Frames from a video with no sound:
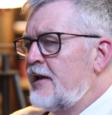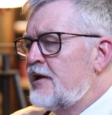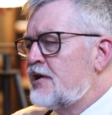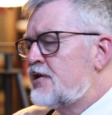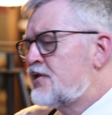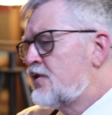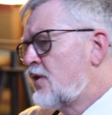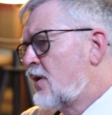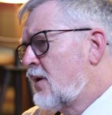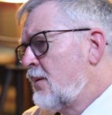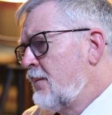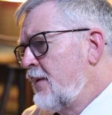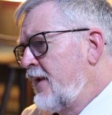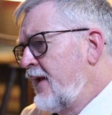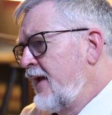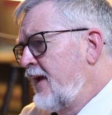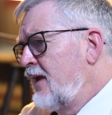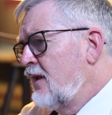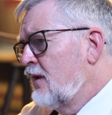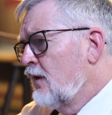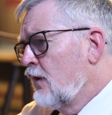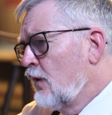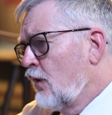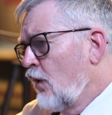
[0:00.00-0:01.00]
determining
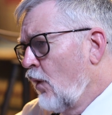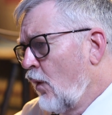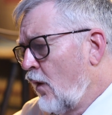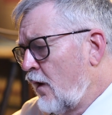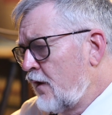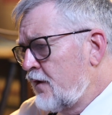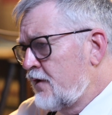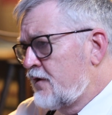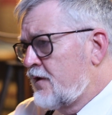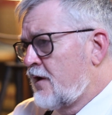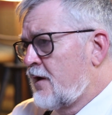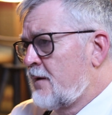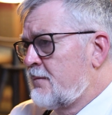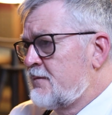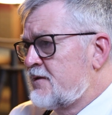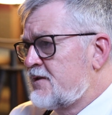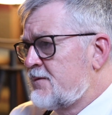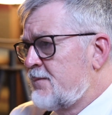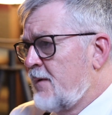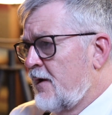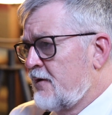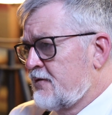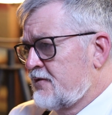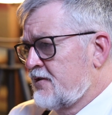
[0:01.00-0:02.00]
long-term
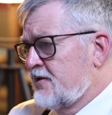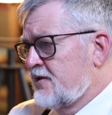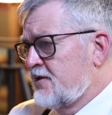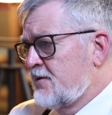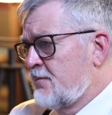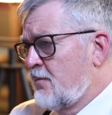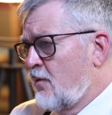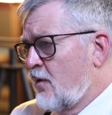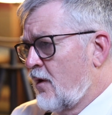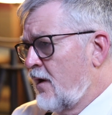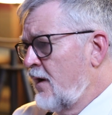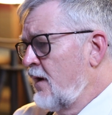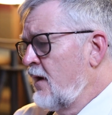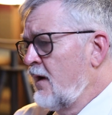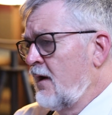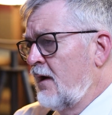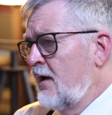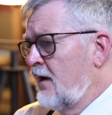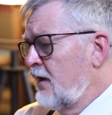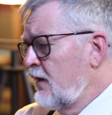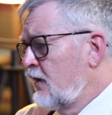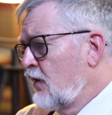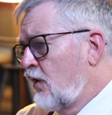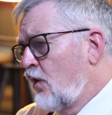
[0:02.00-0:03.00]
spousal support,
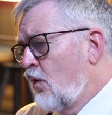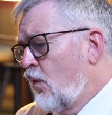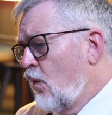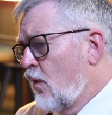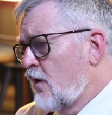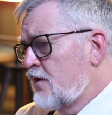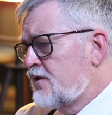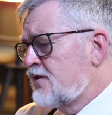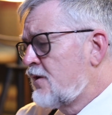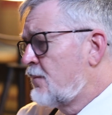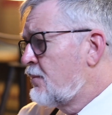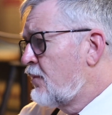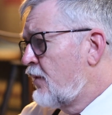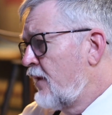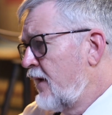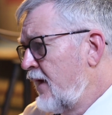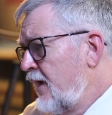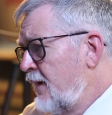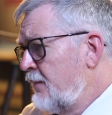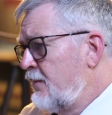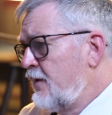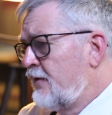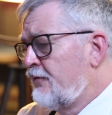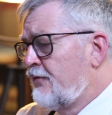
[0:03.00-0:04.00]
the courts are
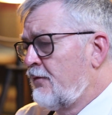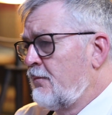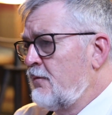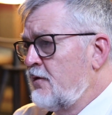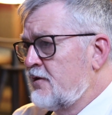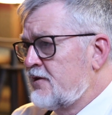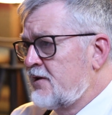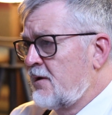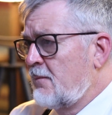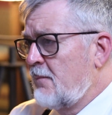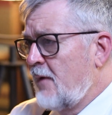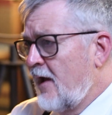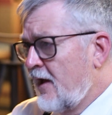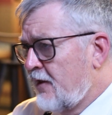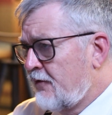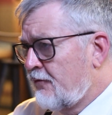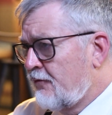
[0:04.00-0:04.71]
prohibited from using math